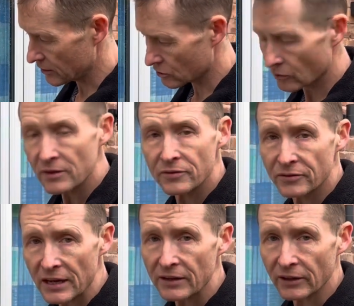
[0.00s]
So in
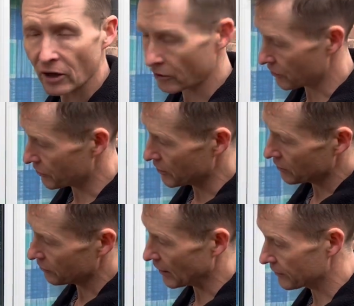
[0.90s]
theory, on the
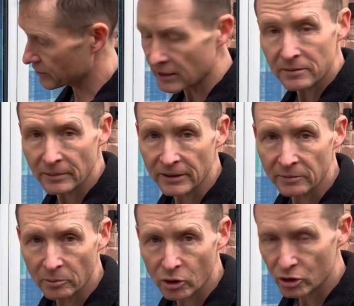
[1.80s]

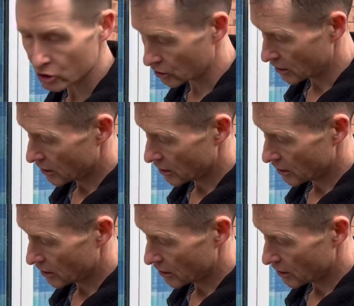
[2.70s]
35cm brush,